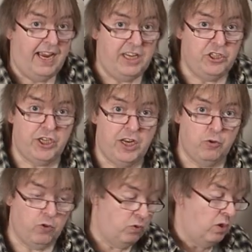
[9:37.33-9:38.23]
In
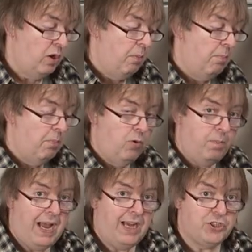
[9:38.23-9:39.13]
general, more
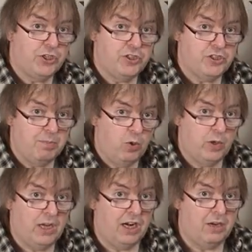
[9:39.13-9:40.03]
patches, the
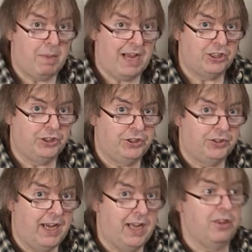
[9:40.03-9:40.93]
more coloured patches
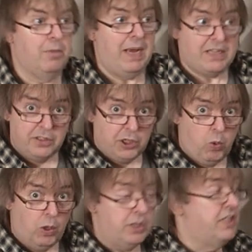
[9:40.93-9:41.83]
you get, the better the
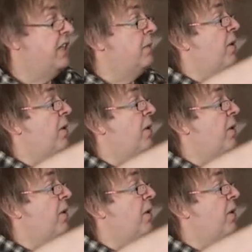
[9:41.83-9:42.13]
quality of the